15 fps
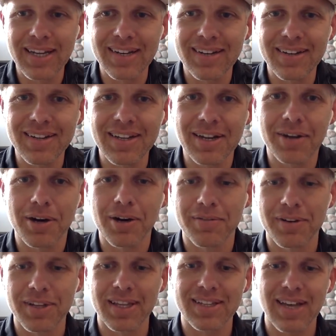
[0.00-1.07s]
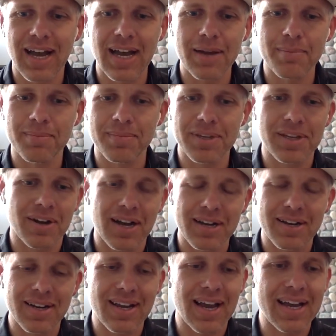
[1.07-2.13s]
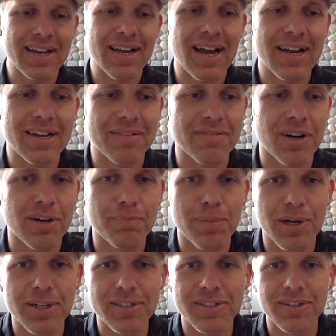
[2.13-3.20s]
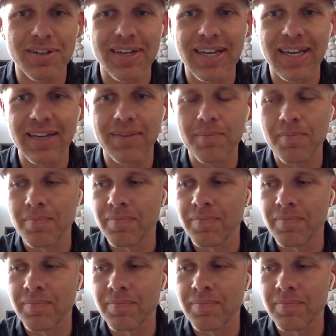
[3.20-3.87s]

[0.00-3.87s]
And, you know, over the time, you know, I, I had gotten involved personally